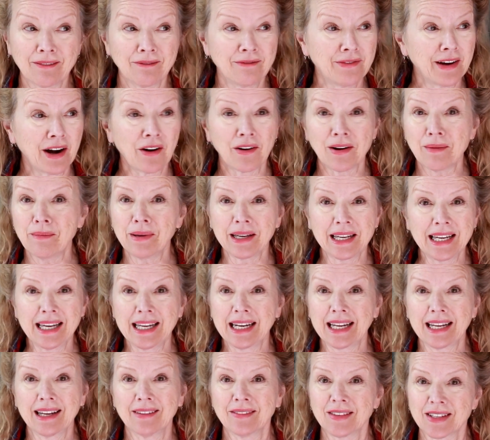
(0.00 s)
very
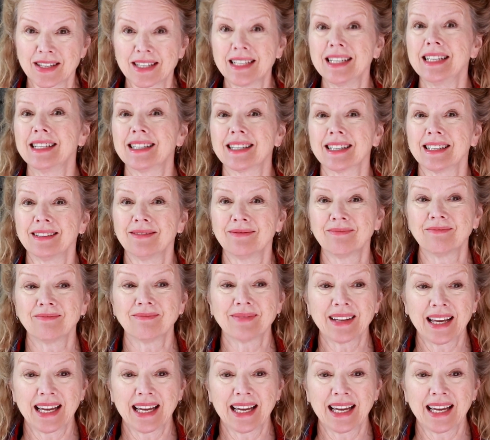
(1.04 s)
beginning of the season.